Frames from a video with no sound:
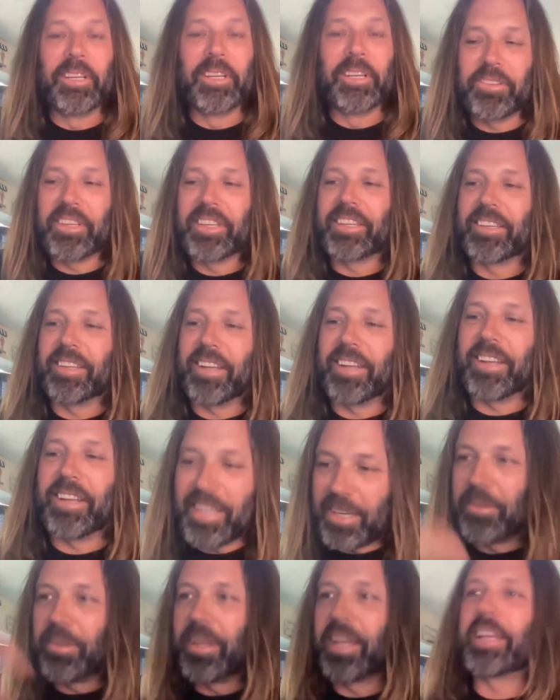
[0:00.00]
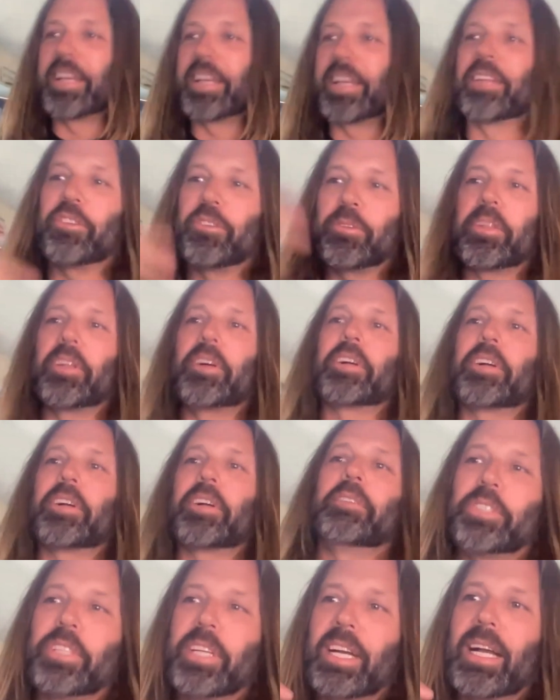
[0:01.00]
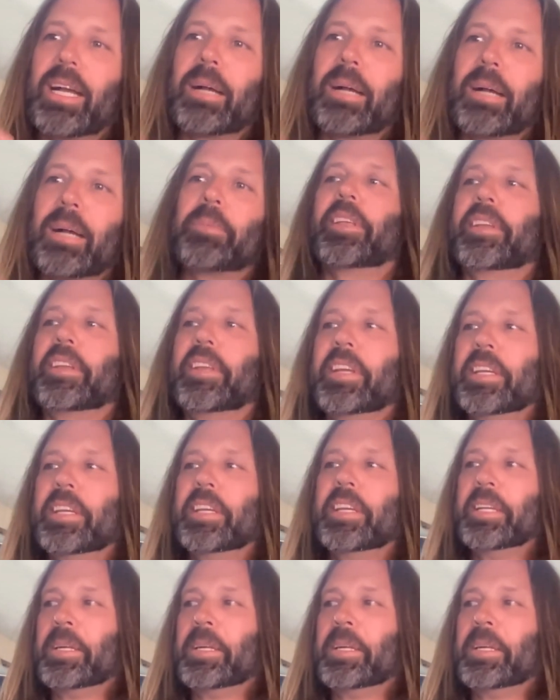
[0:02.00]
You know, it's like I got a, I got this long of a job, and then